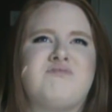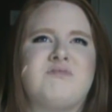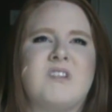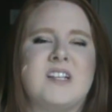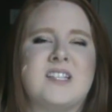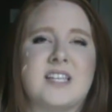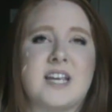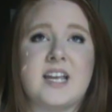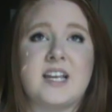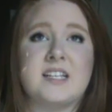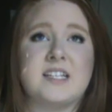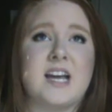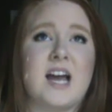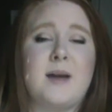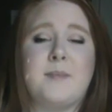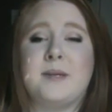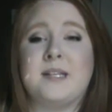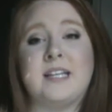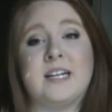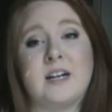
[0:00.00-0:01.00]
a second
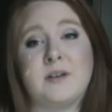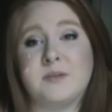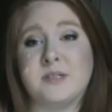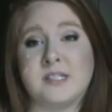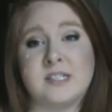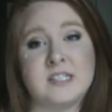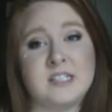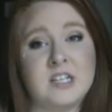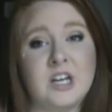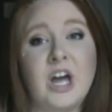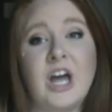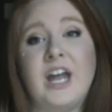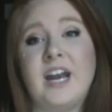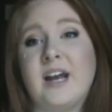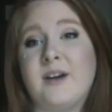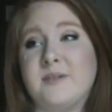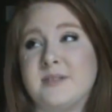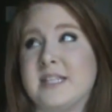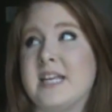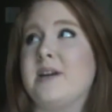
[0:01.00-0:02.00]
time, and then I was done.
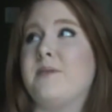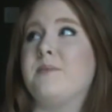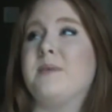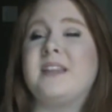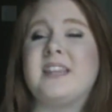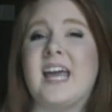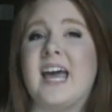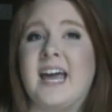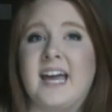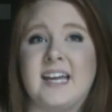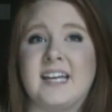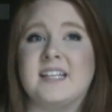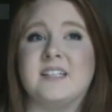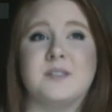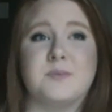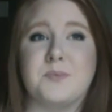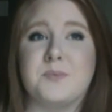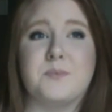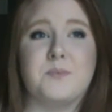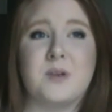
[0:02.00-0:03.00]
I was like, what the heck
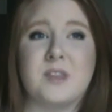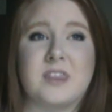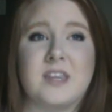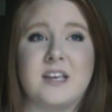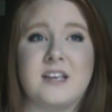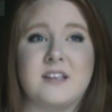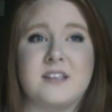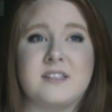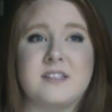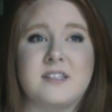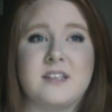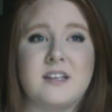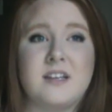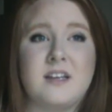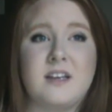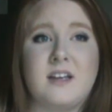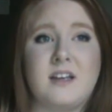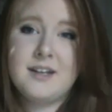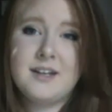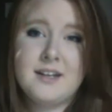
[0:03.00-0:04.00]
is with this?
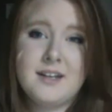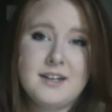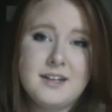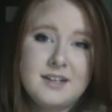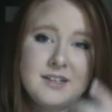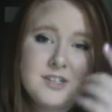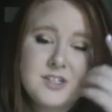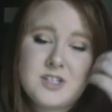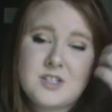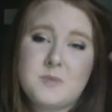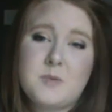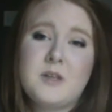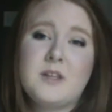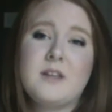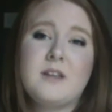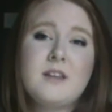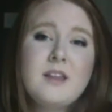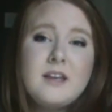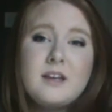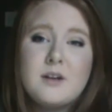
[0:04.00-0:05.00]
Just be
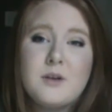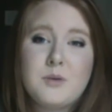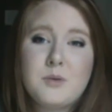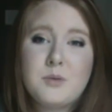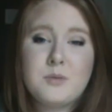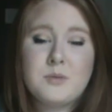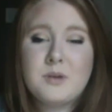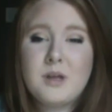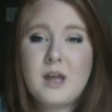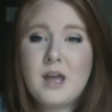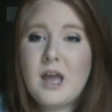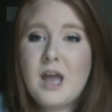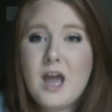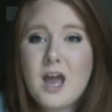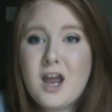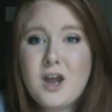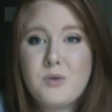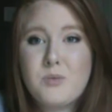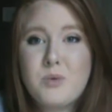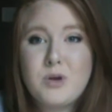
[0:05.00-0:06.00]
like,
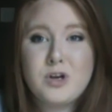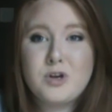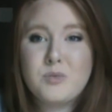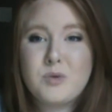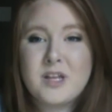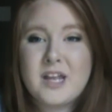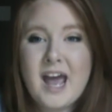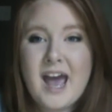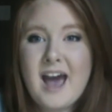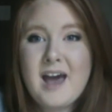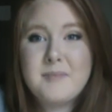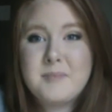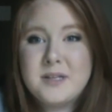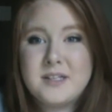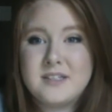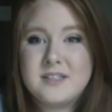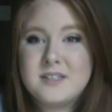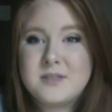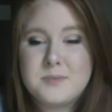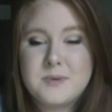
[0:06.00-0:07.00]
hey, I wonder what
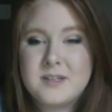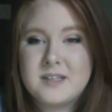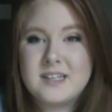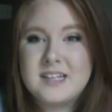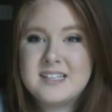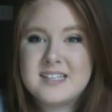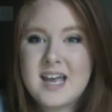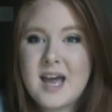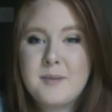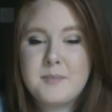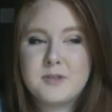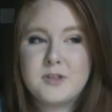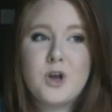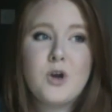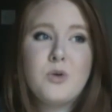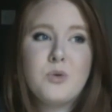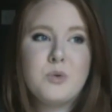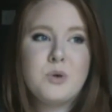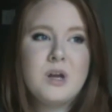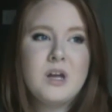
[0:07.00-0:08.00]
happens when this happens.
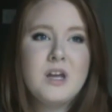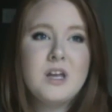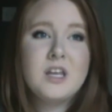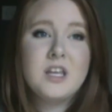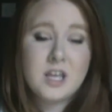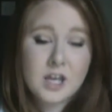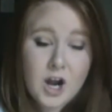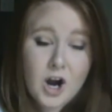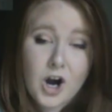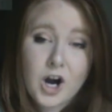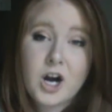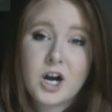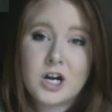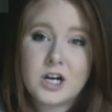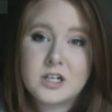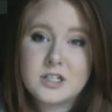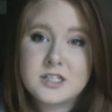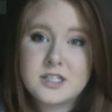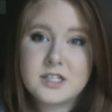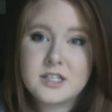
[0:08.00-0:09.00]
Oh, you
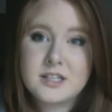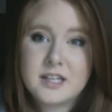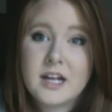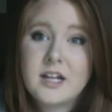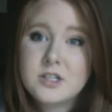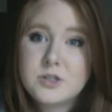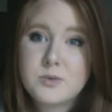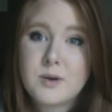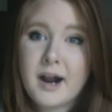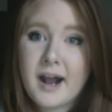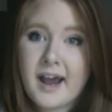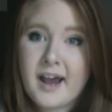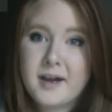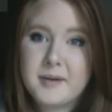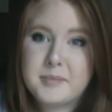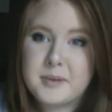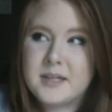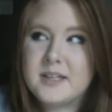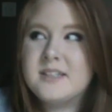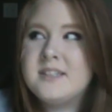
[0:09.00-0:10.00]
hurt. That's what
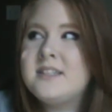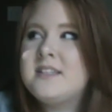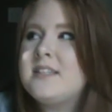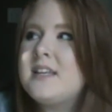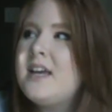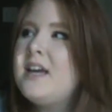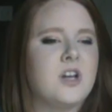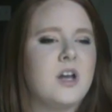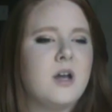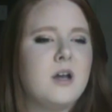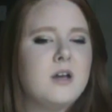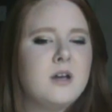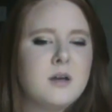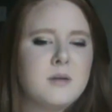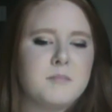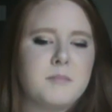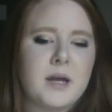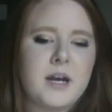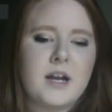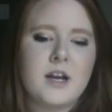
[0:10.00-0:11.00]
happens.
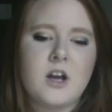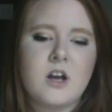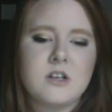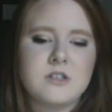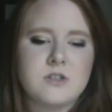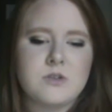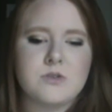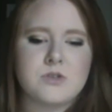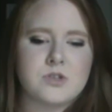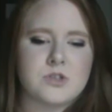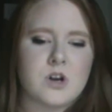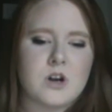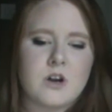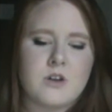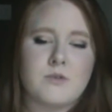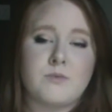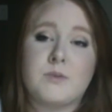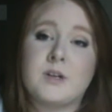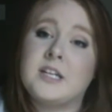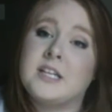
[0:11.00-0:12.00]
But I also
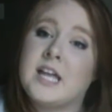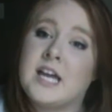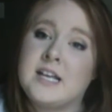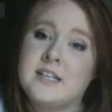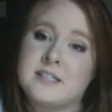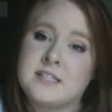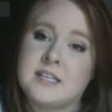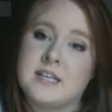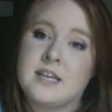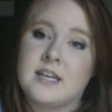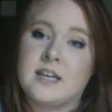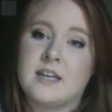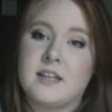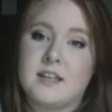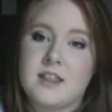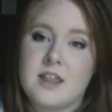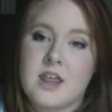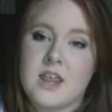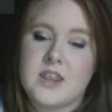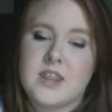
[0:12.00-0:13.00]
started realizing
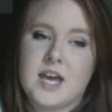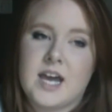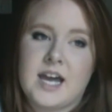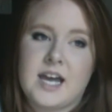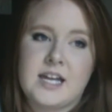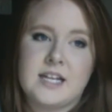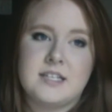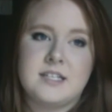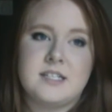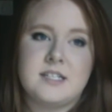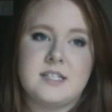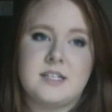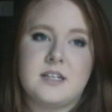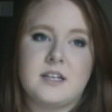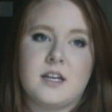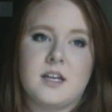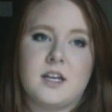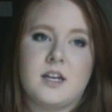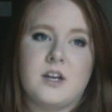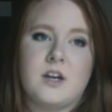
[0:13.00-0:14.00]
that,
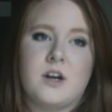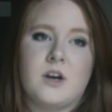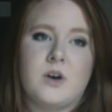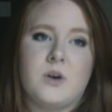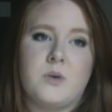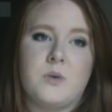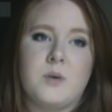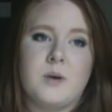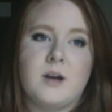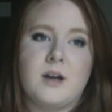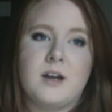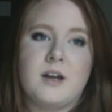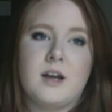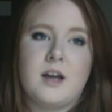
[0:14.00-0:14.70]
you know,